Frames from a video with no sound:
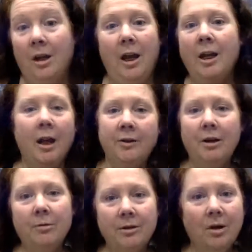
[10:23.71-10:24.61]
And I don't
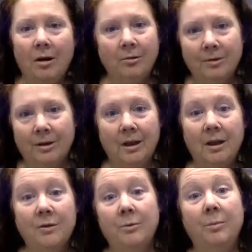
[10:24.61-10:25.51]
know what all really
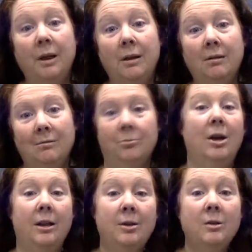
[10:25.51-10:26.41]
kids would mean.
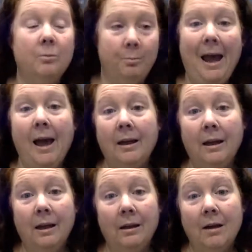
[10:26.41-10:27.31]
Probably just bad
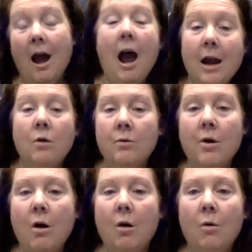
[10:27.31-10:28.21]
again. I don't
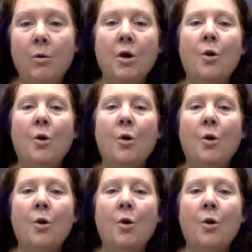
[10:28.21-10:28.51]
know.